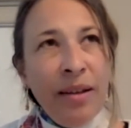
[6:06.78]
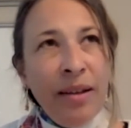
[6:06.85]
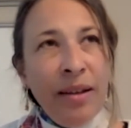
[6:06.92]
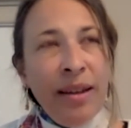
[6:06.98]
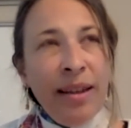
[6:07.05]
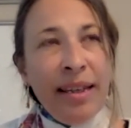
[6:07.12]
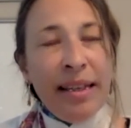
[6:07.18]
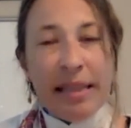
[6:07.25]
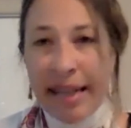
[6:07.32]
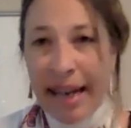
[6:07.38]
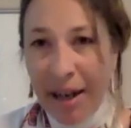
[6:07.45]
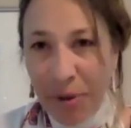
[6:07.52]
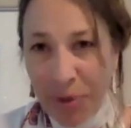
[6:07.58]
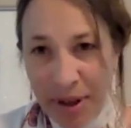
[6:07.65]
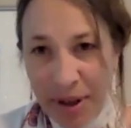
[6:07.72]
the
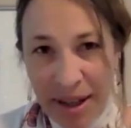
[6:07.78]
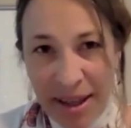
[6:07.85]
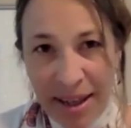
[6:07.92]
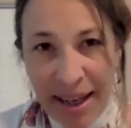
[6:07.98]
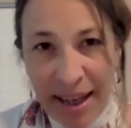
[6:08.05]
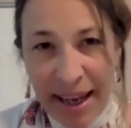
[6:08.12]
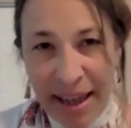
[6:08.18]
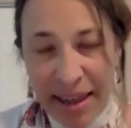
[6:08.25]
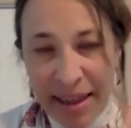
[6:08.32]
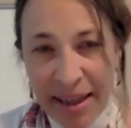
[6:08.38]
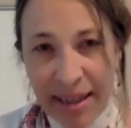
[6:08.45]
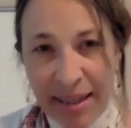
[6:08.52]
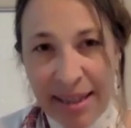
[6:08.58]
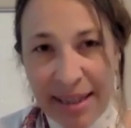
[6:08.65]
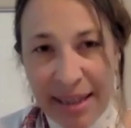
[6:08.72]
integrity and the
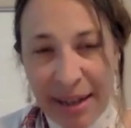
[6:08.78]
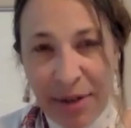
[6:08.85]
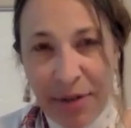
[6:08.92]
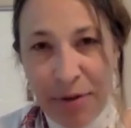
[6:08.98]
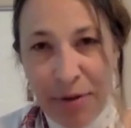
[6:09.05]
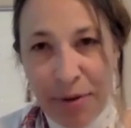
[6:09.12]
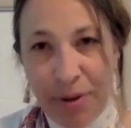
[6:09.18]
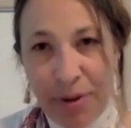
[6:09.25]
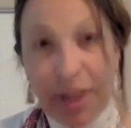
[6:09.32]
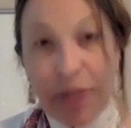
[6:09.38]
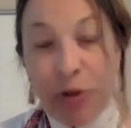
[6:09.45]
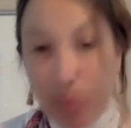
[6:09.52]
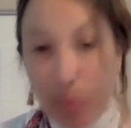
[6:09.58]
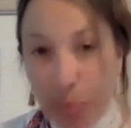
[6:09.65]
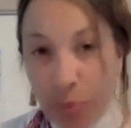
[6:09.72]
ethics that
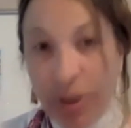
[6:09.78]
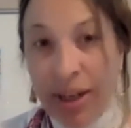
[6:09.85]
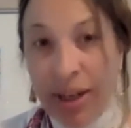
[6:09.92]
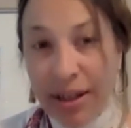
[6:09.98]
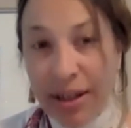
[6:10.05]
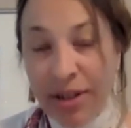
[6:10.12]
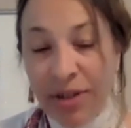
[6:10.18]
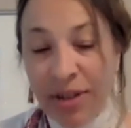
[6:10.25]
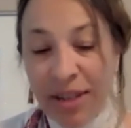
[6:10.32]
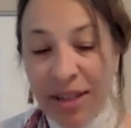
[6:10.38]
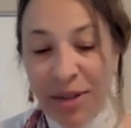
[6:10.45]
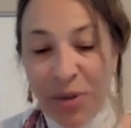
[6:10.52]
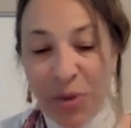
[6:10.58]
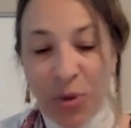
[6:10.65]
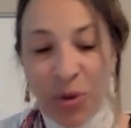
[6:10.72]
you bring to
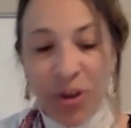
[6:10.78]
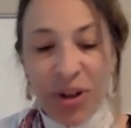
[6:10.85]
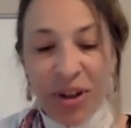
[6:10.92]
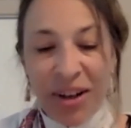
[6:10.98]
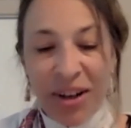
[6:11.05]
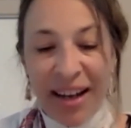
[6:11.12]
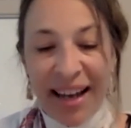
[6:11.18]
this work.